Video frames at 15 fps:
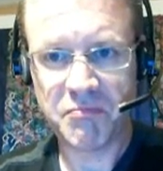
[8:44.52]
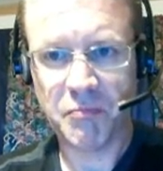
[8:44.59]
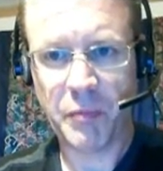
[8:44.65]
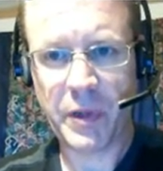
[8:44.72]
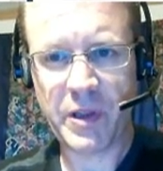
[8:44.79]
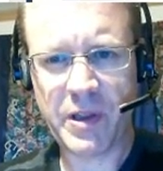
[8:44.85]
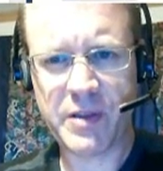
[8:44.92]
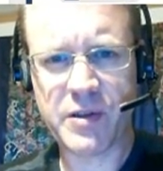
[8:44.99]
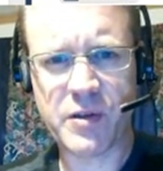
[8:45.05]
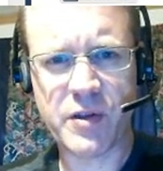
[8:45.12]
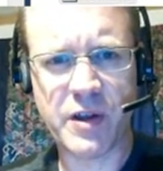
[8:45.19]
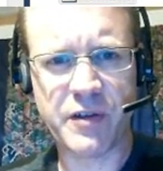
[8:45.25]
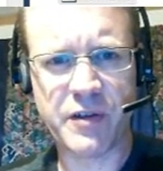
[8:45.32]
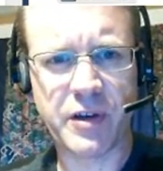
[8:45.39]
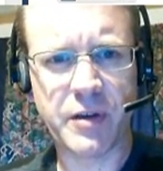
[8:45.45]
Because that's
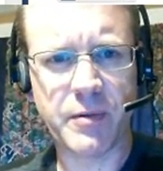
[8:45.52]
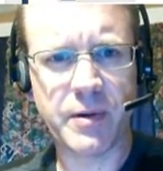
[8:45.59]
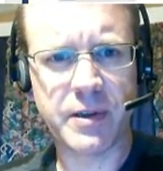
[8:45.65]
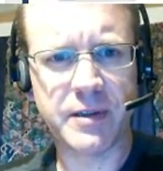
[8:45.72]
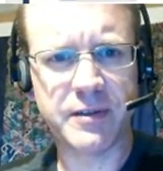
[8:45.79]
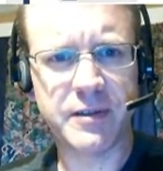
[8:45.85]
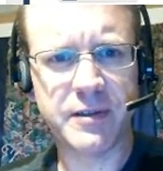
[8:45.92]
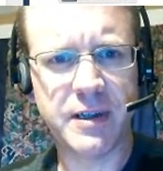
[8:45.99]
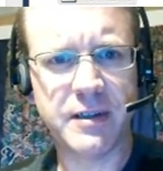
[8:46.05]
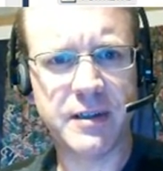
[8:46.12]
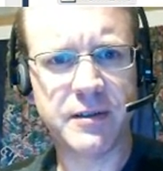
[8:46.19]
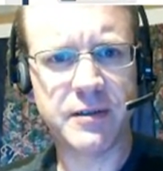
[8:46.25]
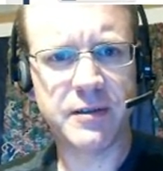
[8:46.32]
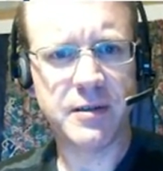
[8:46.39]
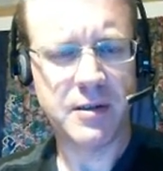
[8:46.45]
essentially what this does.
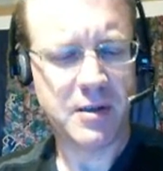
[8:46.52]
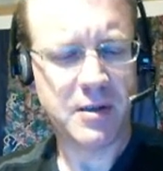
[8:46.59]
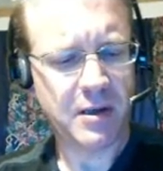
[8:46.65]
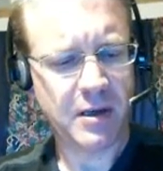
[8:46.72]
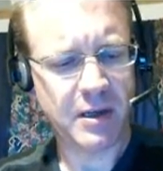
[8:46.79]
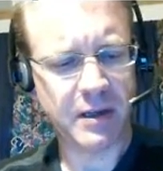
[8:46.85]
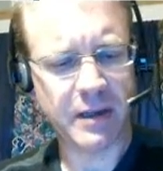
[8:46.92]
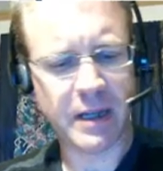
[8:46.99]
And